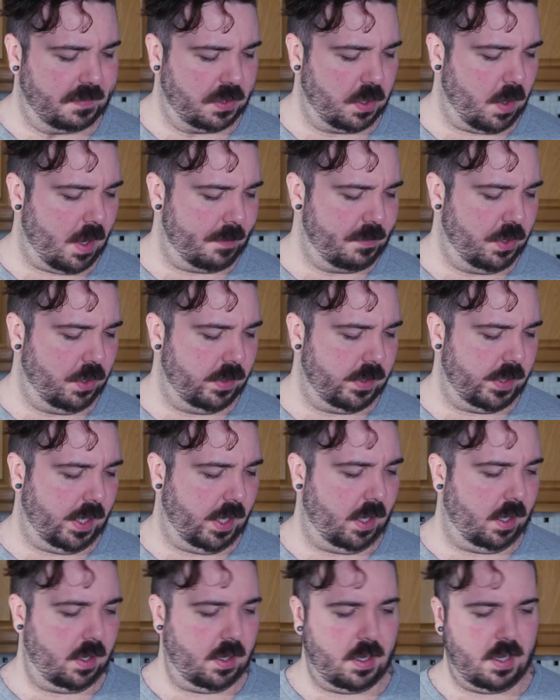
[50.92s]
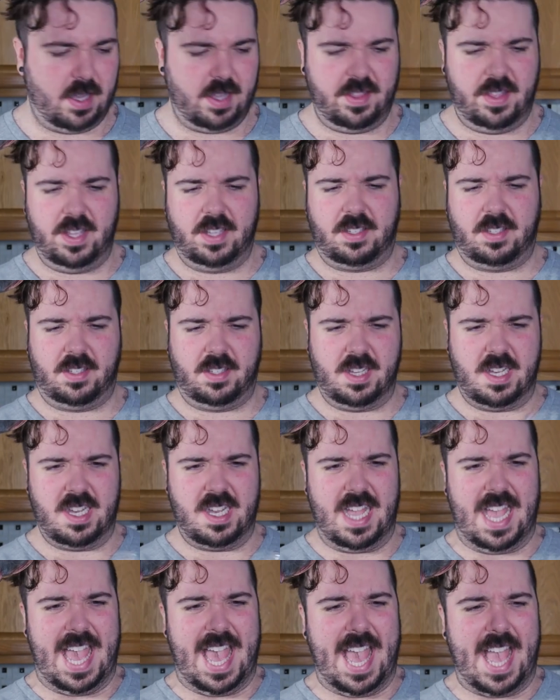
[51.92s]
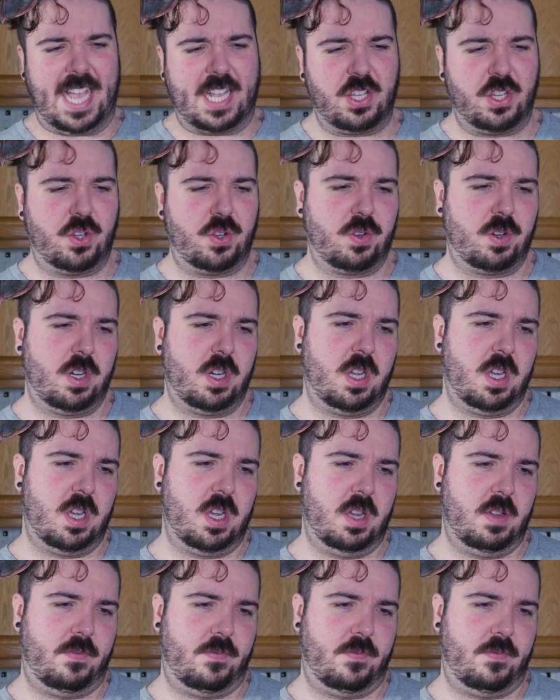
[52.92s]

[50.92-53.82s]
So I'm using this extra